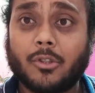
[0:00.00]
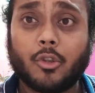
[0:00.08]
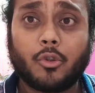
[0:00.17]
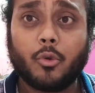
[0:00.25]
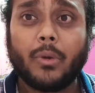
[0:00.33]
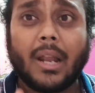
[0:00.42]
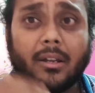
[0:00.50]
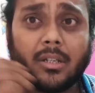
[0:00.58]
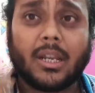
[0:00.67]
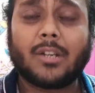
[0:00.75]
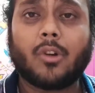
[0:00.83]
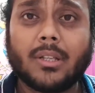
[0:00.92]
So to
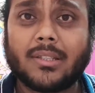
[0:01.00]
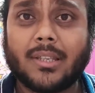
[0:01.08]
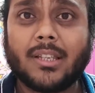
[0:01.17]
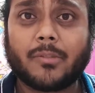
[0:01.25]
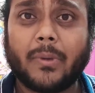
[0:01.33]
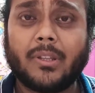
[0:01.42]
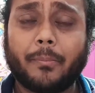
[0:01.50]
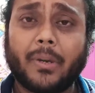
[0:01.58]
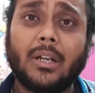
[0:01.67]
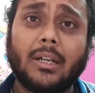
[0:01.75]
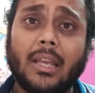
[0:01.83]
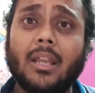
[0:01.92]
eradicate all these things, when the
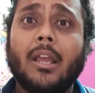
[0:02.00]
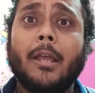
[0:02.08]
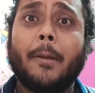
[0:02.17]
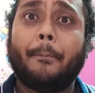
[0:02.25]
printing